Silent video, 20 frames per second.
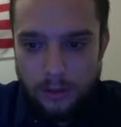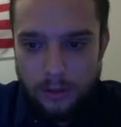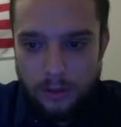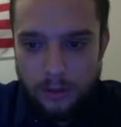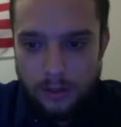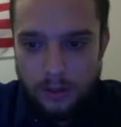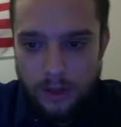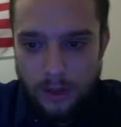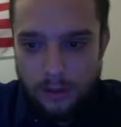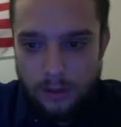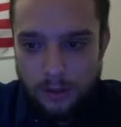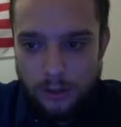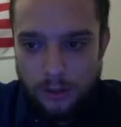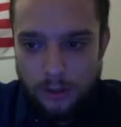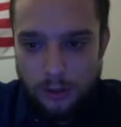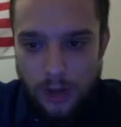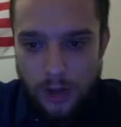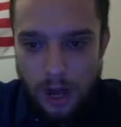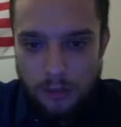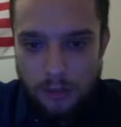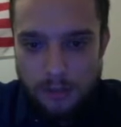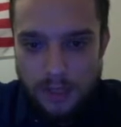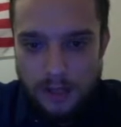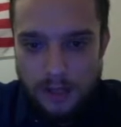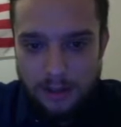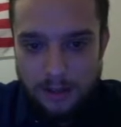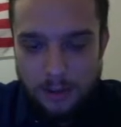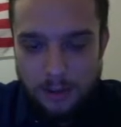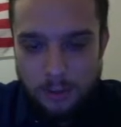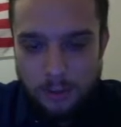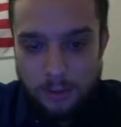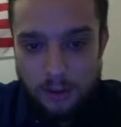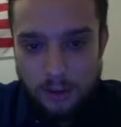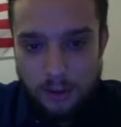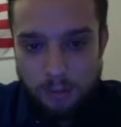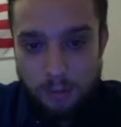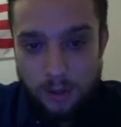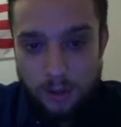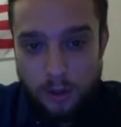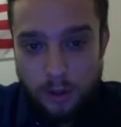under job titles, which is
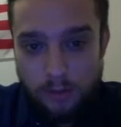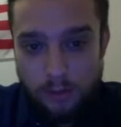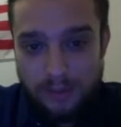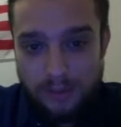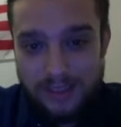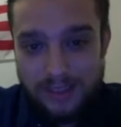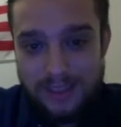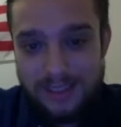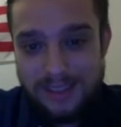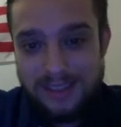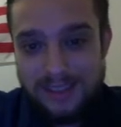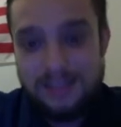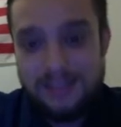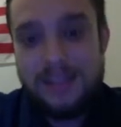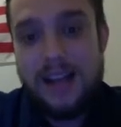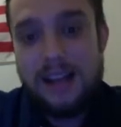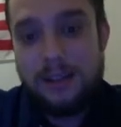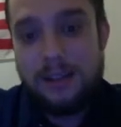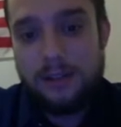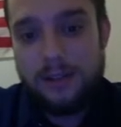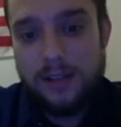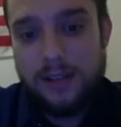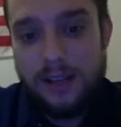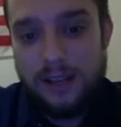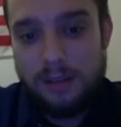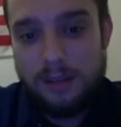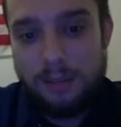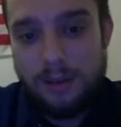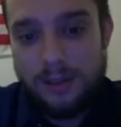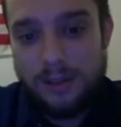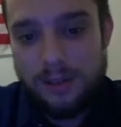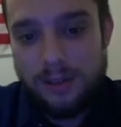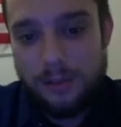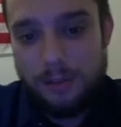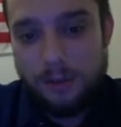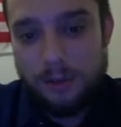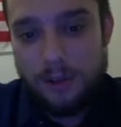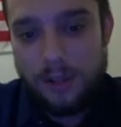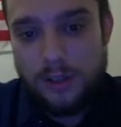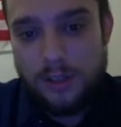perfect. That's exactly the kind of person I'm
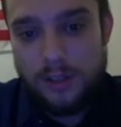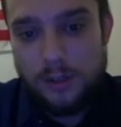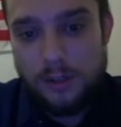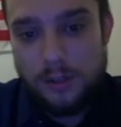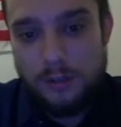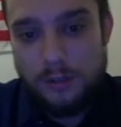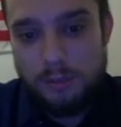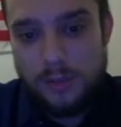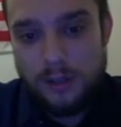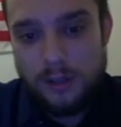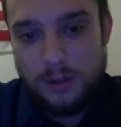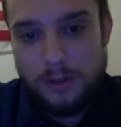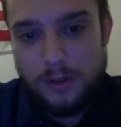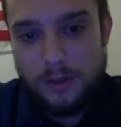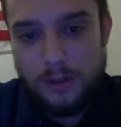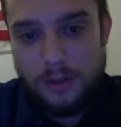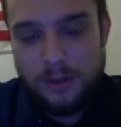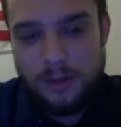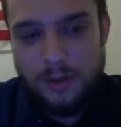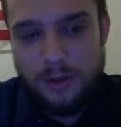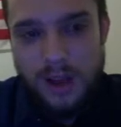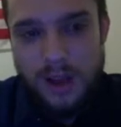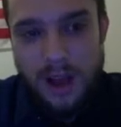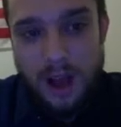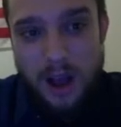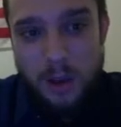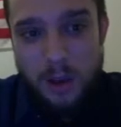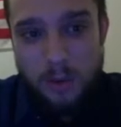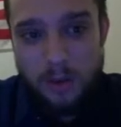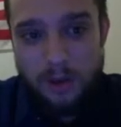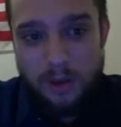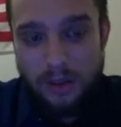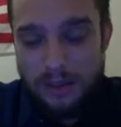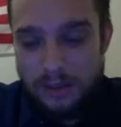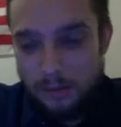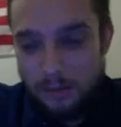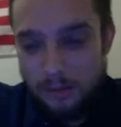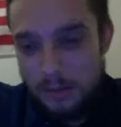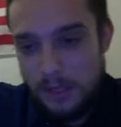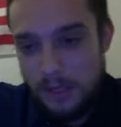trying to appeal to. I want to let
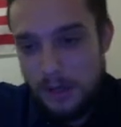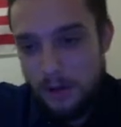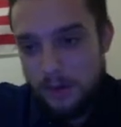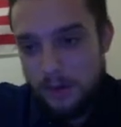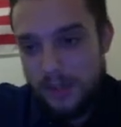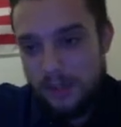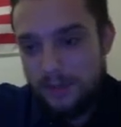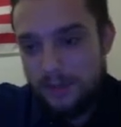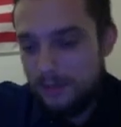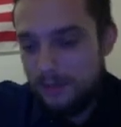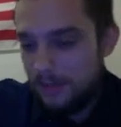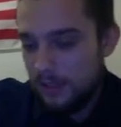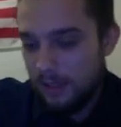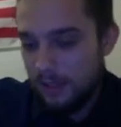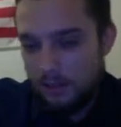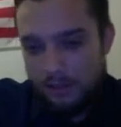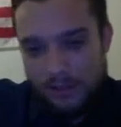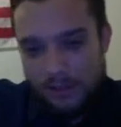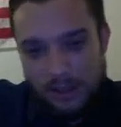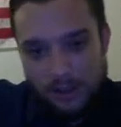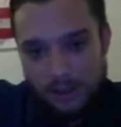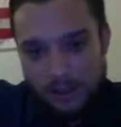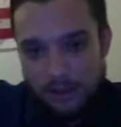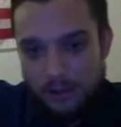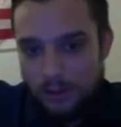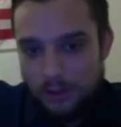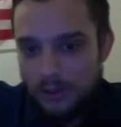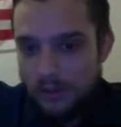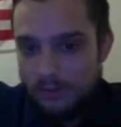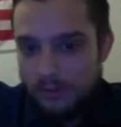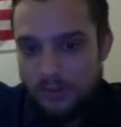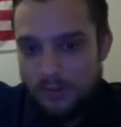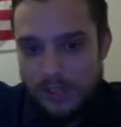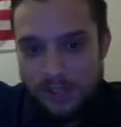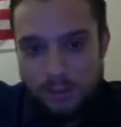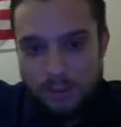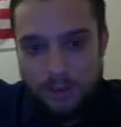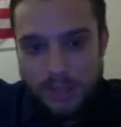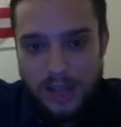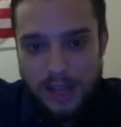them know that if they leverage some
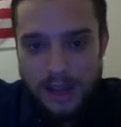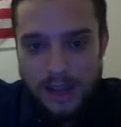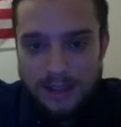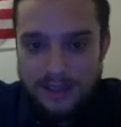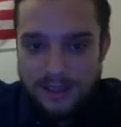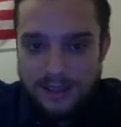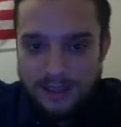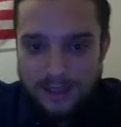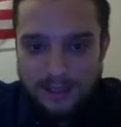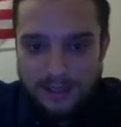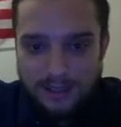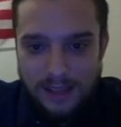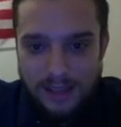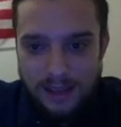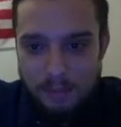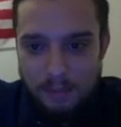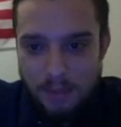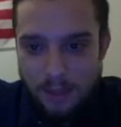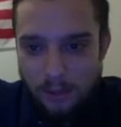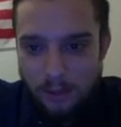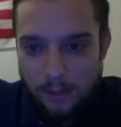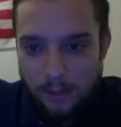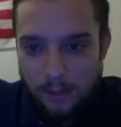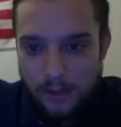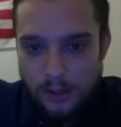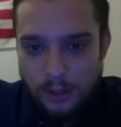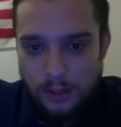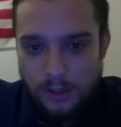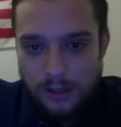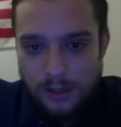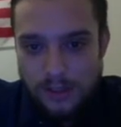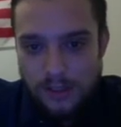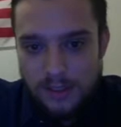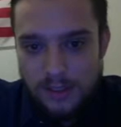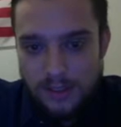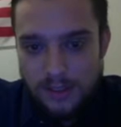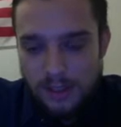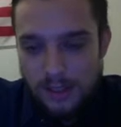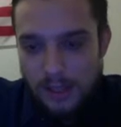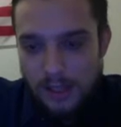Facebook ads, they can get better results.
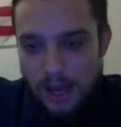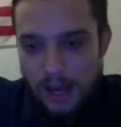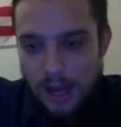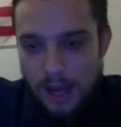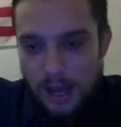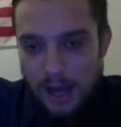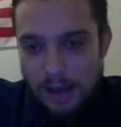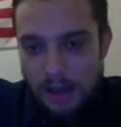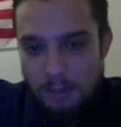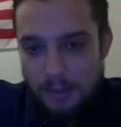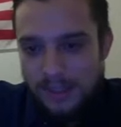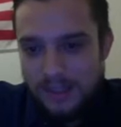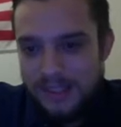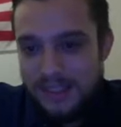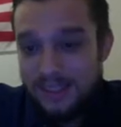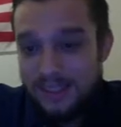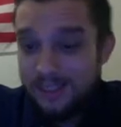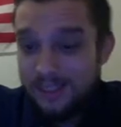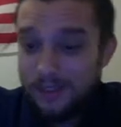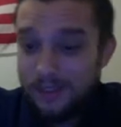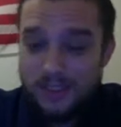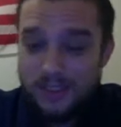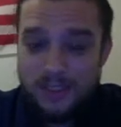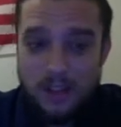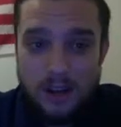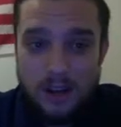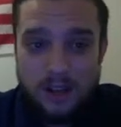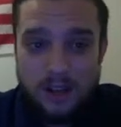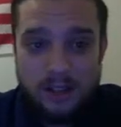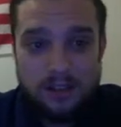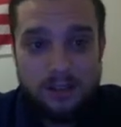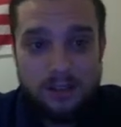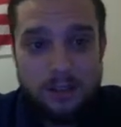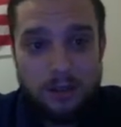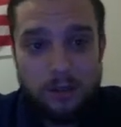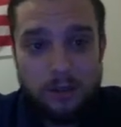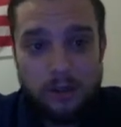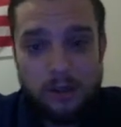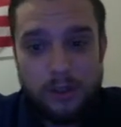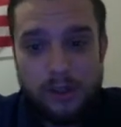But say you're stuck and you don't
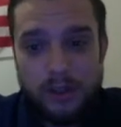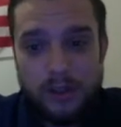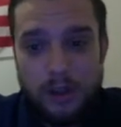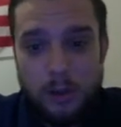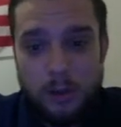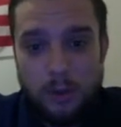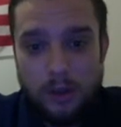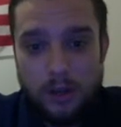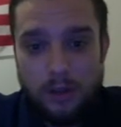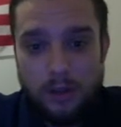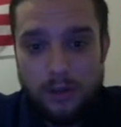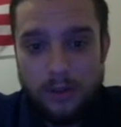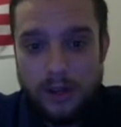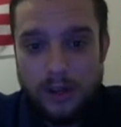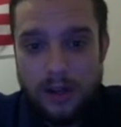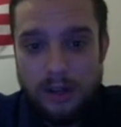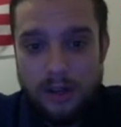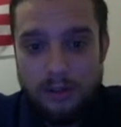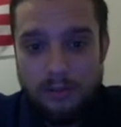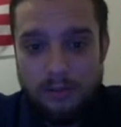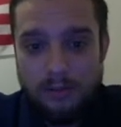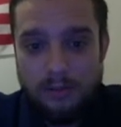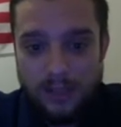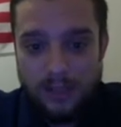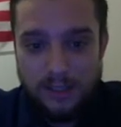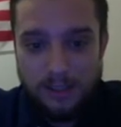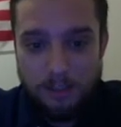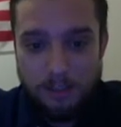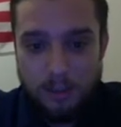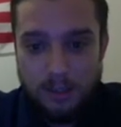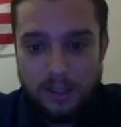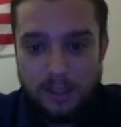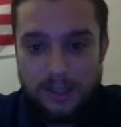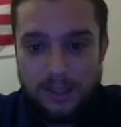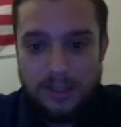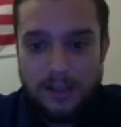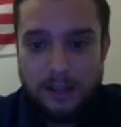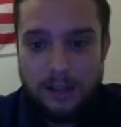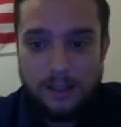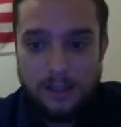really know what other kind of things to put
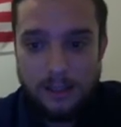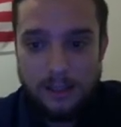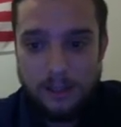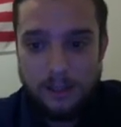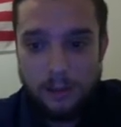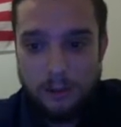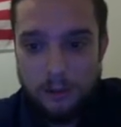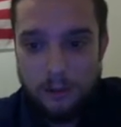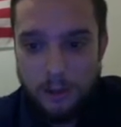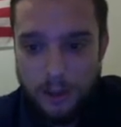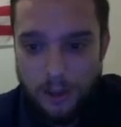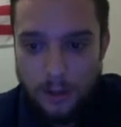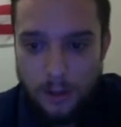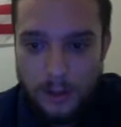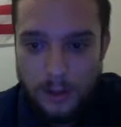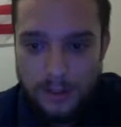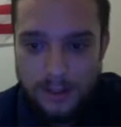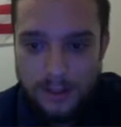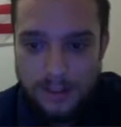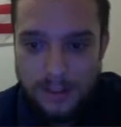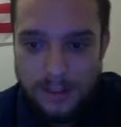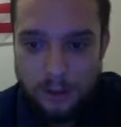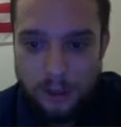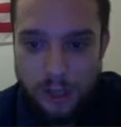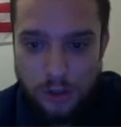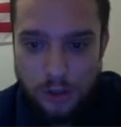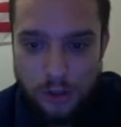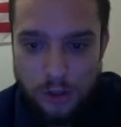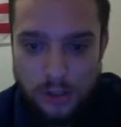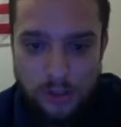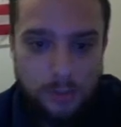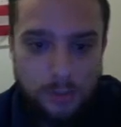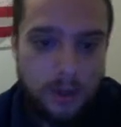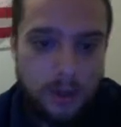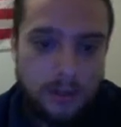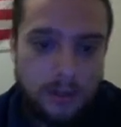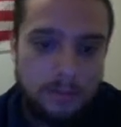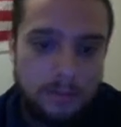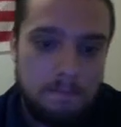inside of here, you can click the suggestions button,